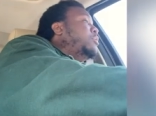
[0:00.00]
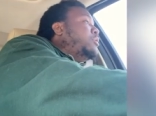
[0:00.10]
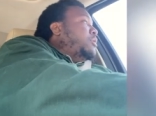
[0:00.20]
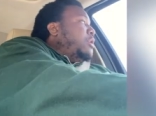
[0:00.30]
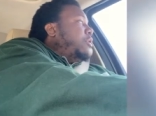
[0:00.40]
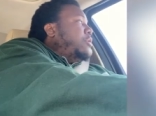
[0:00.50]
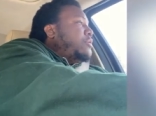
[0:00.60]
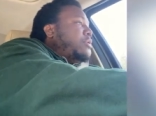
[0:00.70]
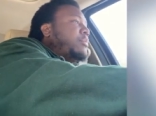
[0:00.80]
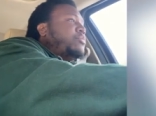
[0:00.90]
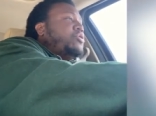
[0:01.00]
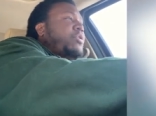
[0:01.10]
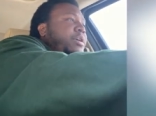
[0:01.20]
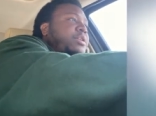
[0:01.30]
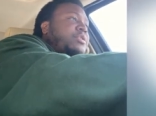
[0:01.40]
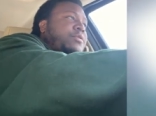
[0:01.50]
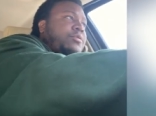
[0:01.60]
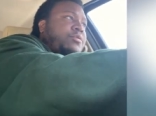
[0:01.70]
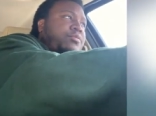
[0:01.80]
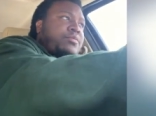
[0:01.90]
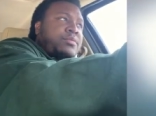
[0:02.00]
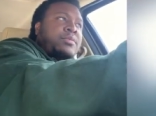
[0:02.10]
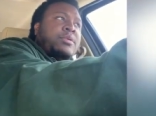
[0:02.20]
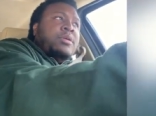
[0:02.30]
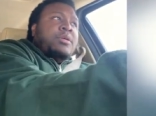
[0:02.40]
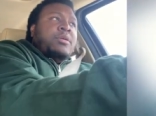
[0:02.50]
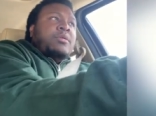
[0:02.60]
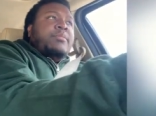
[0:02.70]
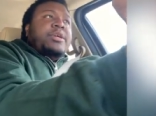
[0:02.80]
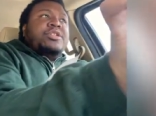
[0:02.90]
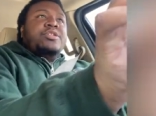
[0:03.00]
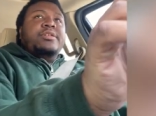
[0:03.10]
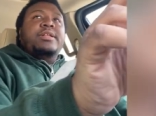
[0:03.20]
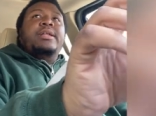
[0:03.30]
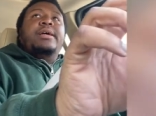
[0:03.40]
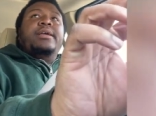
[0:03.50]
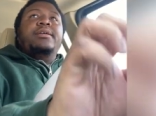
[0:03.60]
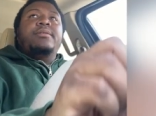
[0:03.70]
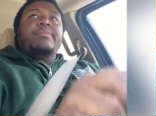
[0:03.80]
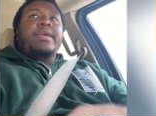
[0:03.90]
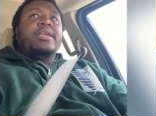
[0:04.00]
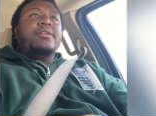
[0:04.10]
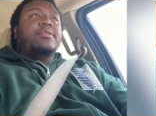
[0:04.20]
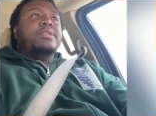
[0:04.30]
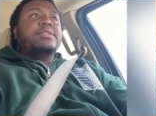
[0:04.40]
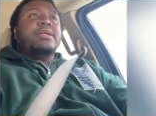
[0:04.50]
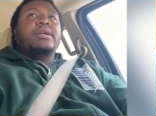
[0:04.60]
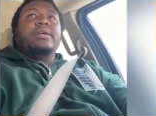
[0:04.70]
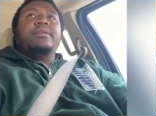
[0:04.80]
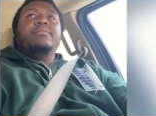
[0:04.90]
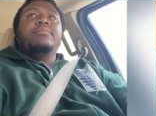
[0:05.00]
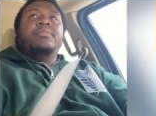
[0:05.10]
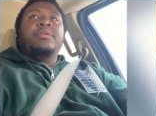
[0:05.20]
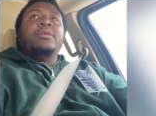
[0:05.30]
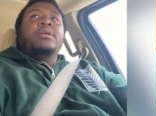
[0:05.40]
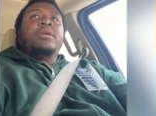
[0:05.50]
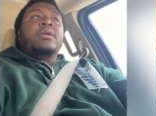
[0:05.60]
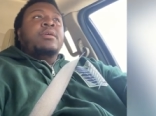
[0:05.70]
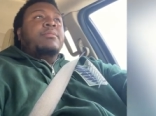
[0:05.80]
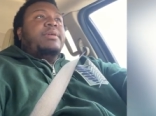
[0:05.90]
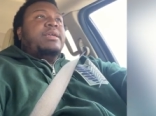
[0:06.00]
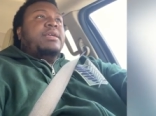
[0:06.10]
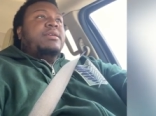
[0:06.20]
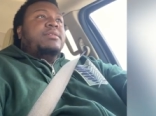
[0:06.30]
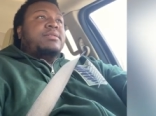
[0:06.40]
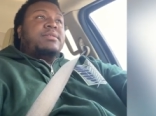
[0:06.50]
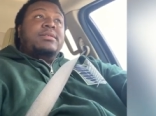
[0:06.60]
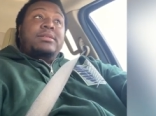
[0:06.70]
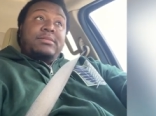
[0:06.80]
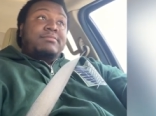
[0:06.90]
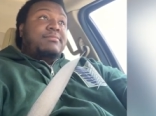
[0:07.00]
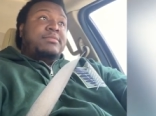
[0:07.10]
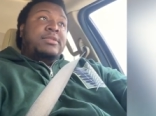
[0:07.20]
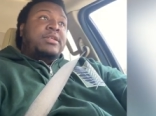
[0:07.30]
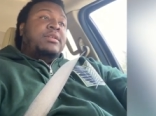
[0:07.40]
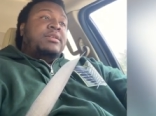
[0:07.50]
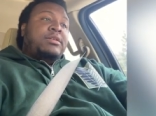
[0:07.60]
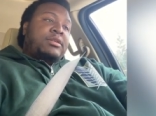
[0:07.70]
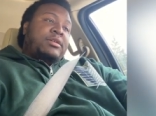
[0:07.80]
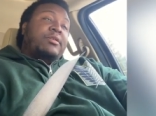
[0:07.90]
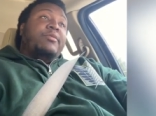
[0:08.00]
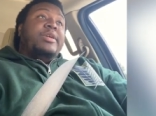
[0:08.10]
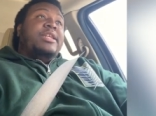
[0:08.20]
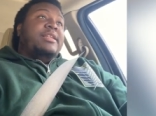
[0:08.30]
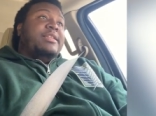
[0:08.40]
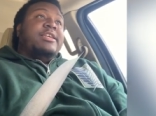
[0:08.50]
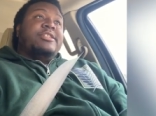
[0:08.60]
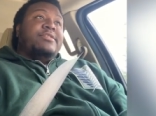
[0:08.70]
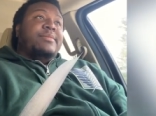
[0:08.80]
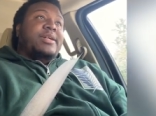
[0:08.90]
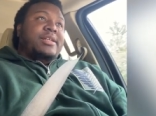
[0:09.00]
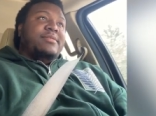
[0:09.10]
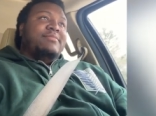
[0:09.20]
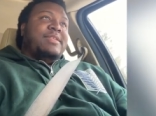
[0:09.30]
So I'm trying to make sure that I make it on time, because we need the extra money.